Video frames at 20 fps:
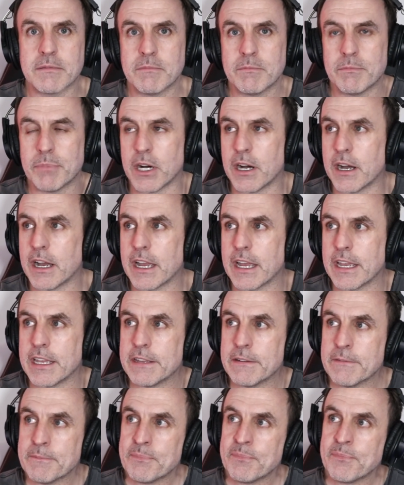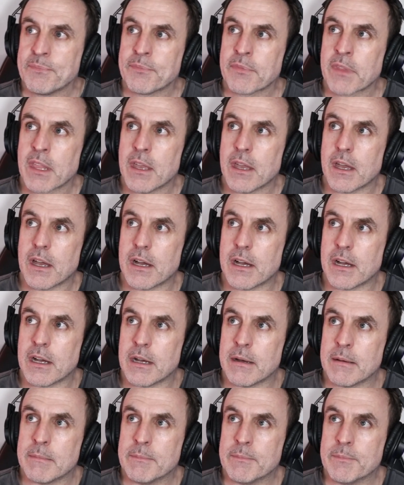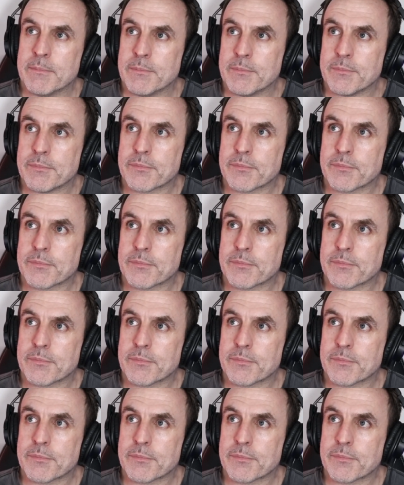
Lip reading: by lighting